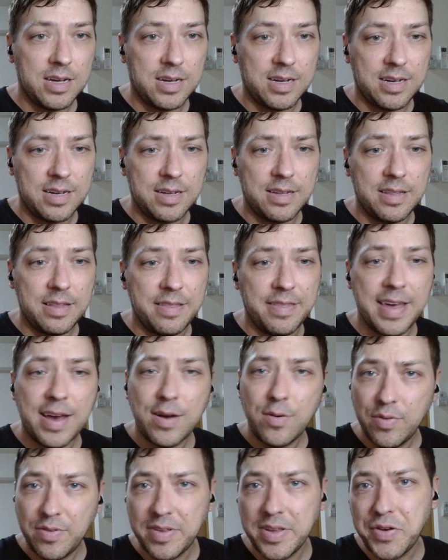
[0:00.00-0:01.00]
Uh,
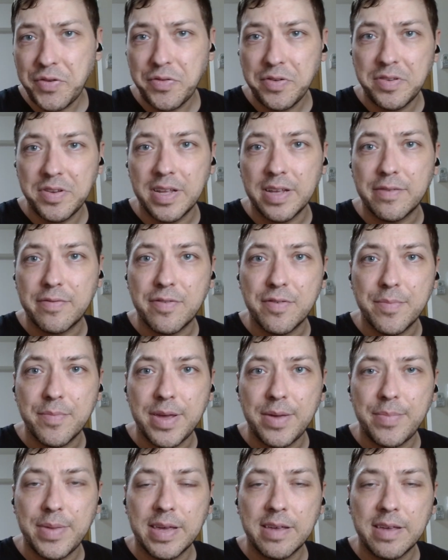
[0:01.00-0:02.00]
that was interesting for
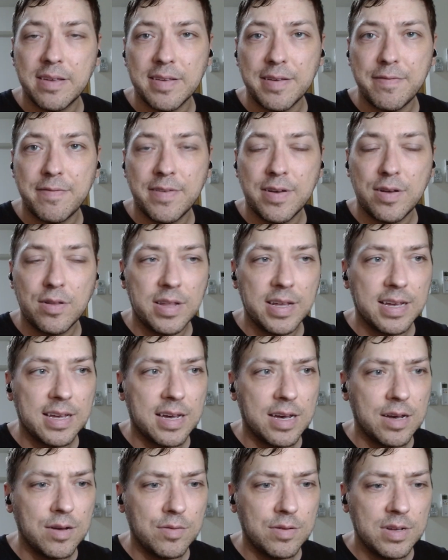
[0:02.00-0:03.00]
me because I felt
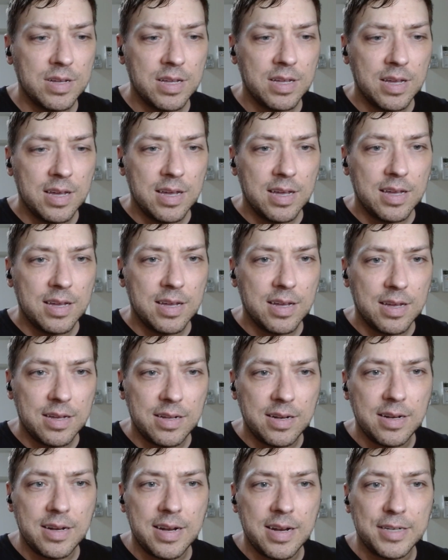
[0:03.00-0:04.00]
like I was
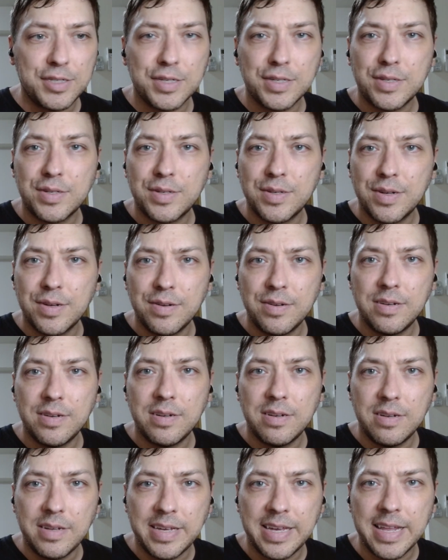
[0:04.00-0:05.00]
not just
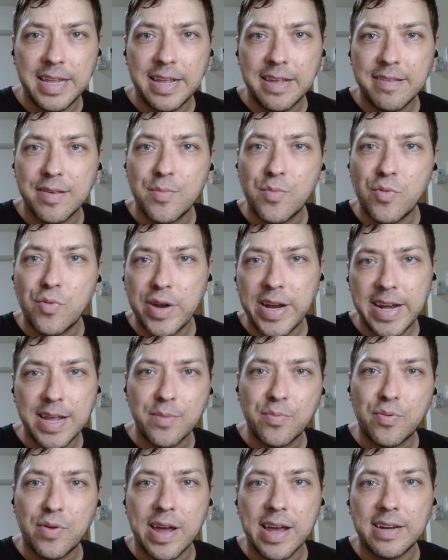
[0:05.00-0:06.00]
getting some
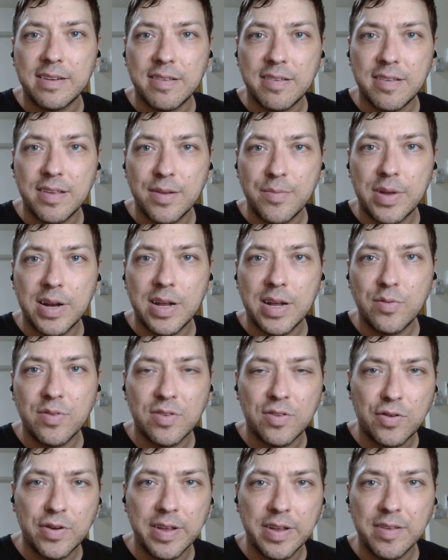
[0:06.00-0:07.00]
reading practice in, but I
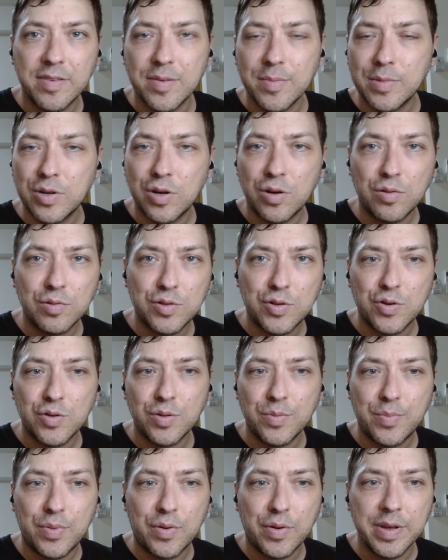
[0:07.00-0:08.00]
was learning some
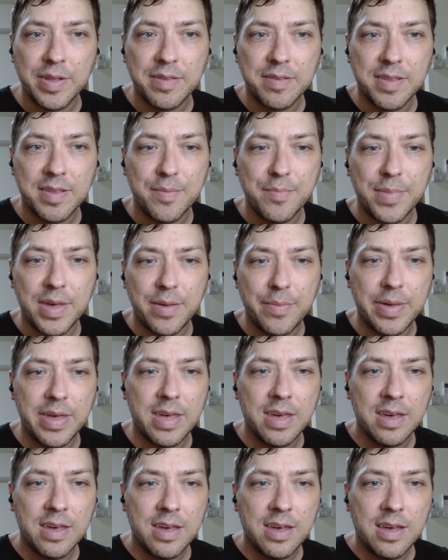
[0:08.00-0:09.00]
cultural points that
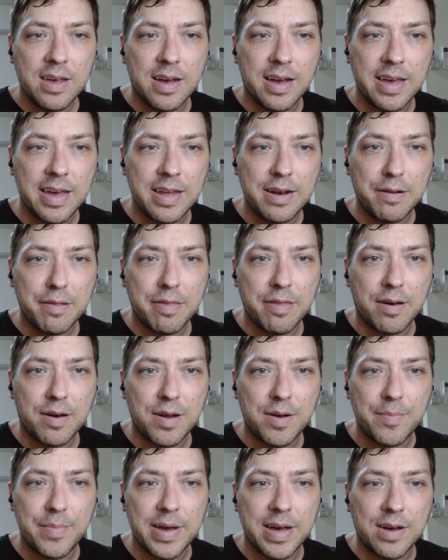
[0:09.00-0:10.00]
maybe I hadn't
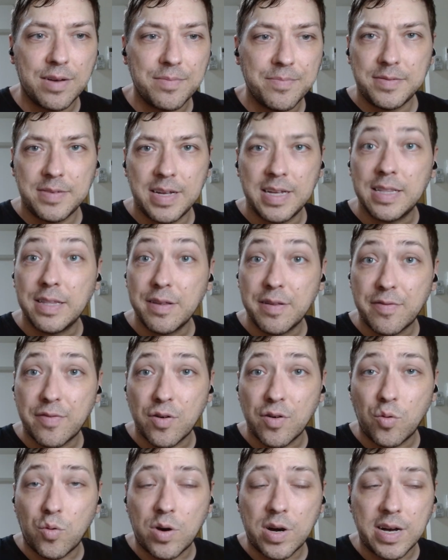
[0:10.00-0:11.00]
thought about, at least
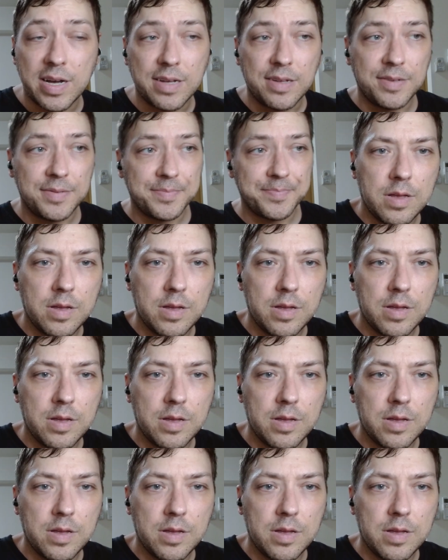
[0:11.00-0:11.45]
for a while.